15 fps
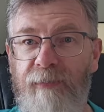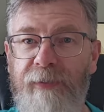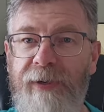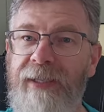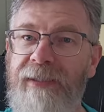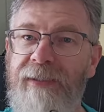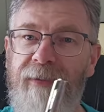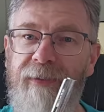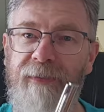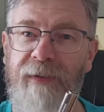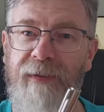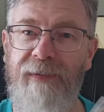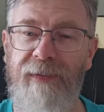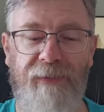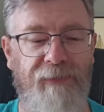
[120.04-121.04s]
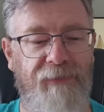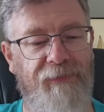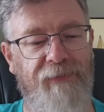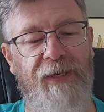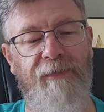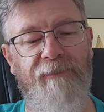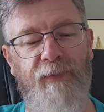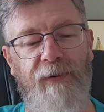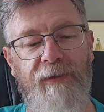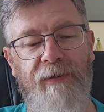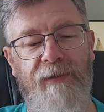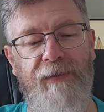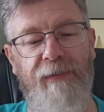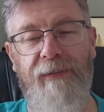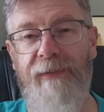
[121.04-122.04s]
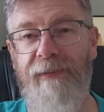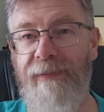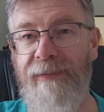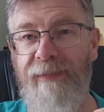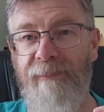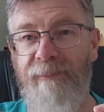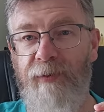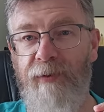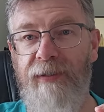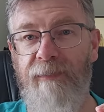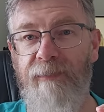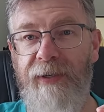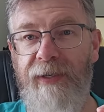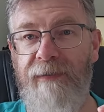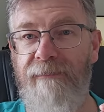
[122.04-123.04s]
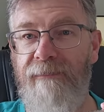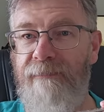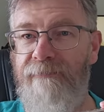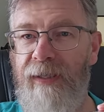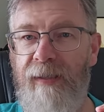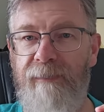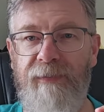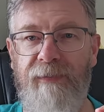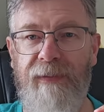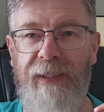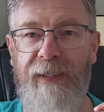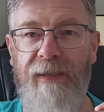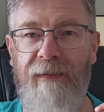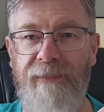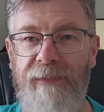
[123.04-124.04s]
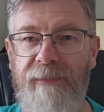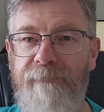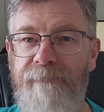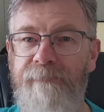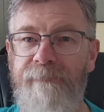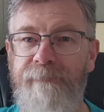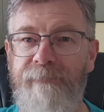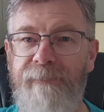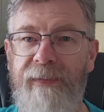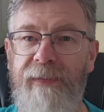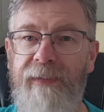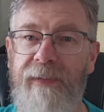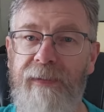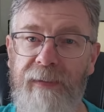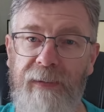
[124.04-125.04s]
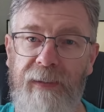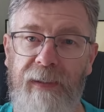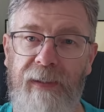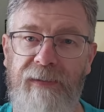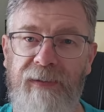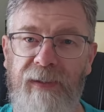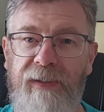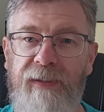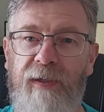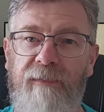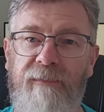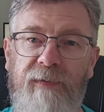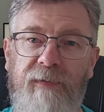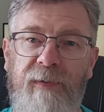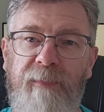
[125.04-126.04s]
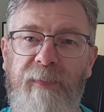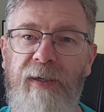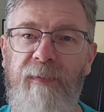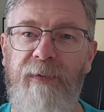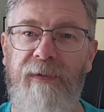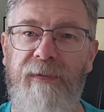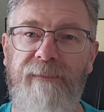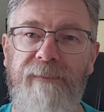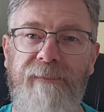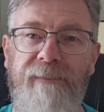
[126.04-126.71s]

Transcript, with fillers: already tell you, I think you should have one. It's a brilliant pen, absolutely love it. Let's head over to the paper.